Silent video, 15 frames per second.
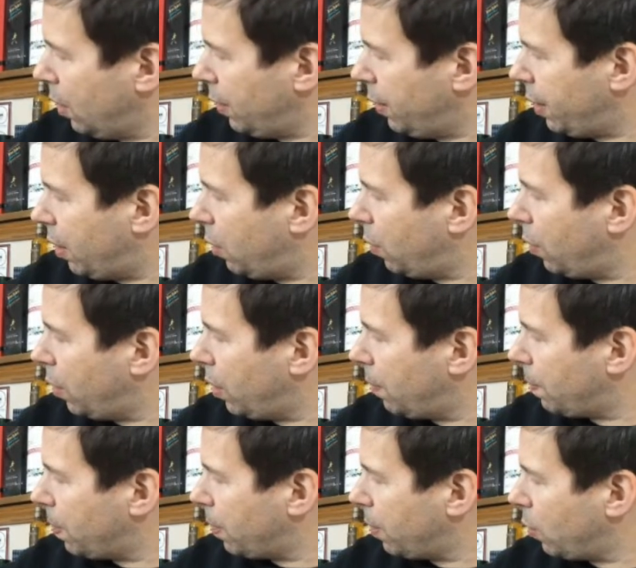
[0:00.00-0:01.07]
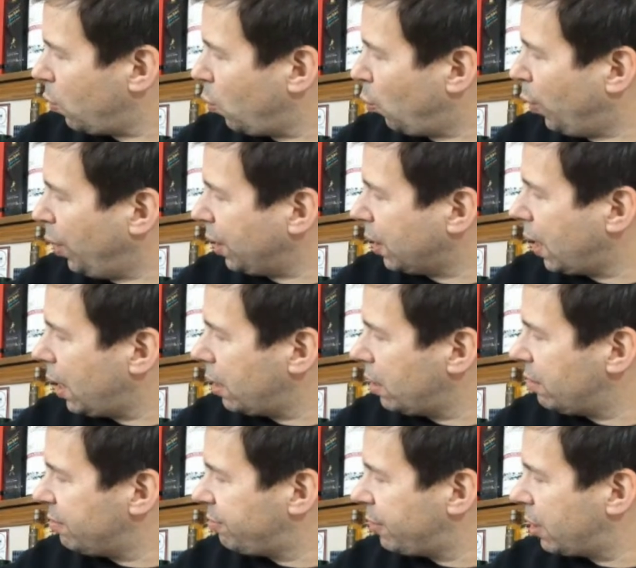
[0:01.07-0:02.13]
Now, what kind
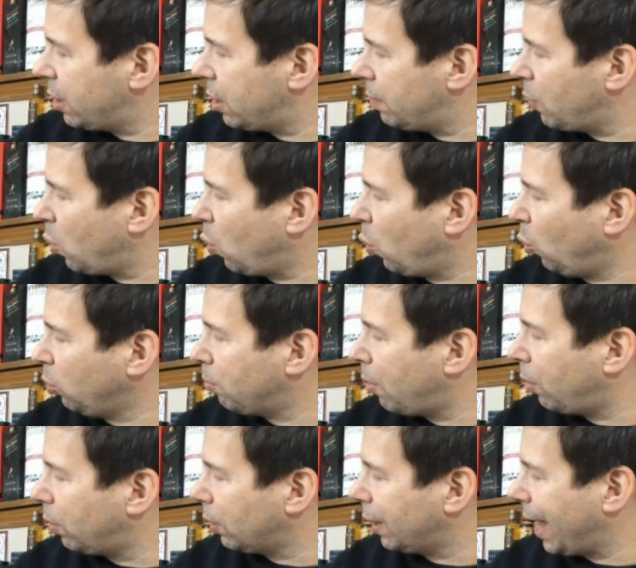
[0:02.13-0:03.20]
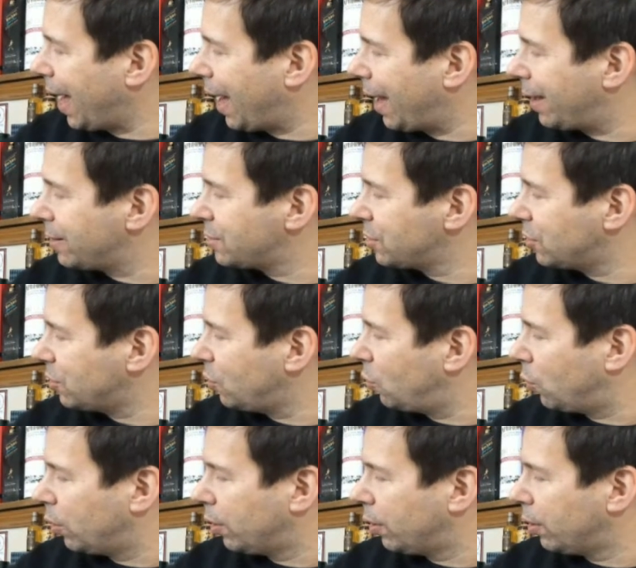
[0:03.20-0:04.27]
of old malt cask
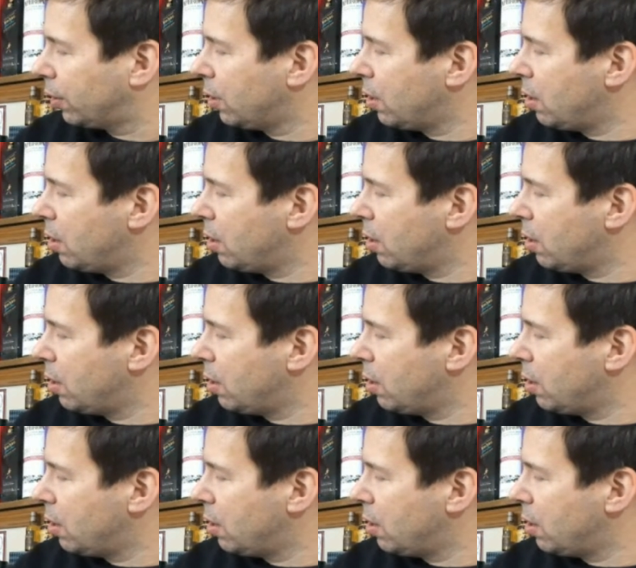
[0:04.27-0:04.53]
or